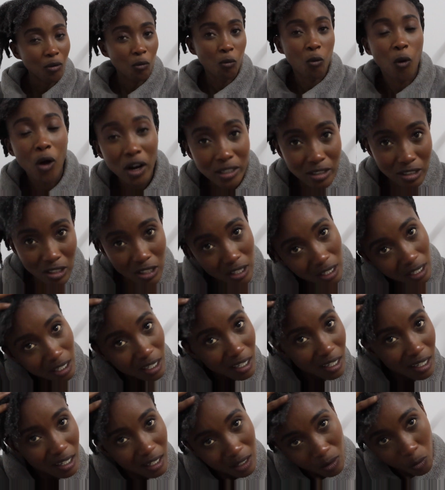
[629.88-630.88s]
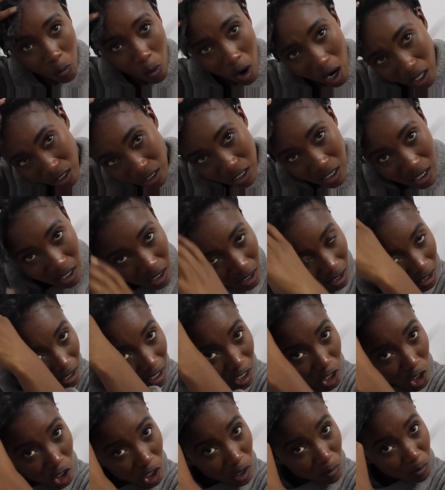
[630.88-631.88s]
what did
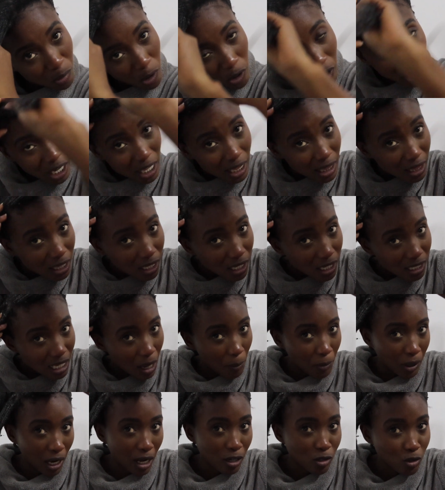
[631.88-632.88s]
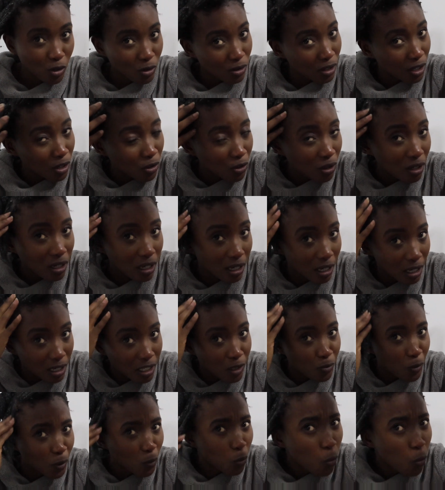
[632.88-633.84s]
she put in this? I mean, I saw the ingredient list, but